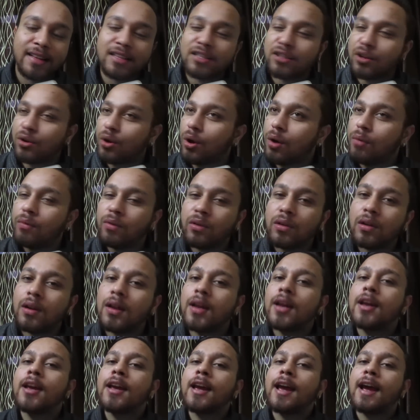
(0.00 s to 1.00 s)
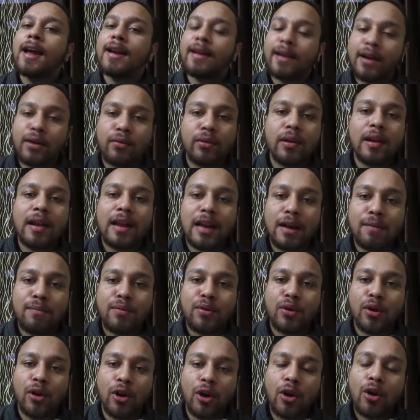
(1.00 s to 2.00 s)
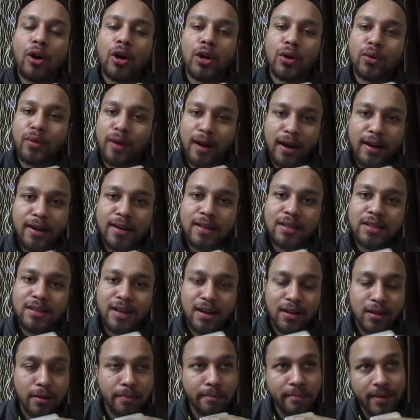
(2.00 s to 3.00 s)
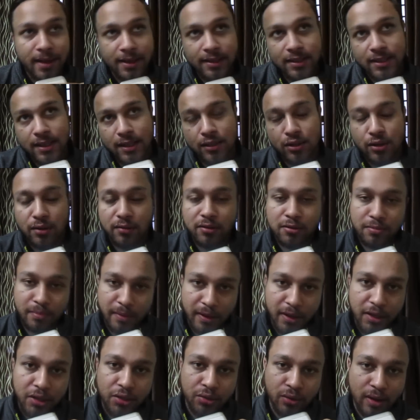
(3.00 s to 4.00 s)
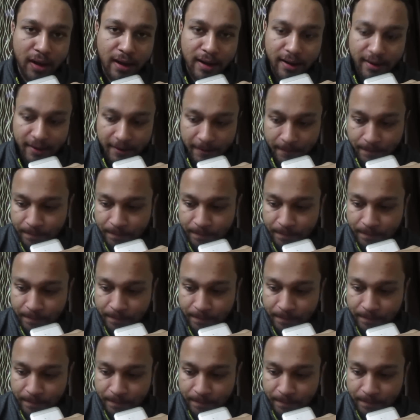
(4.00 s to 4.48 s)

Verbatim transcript: It's a novel and it will help you a lot to understand the basics of spirituality.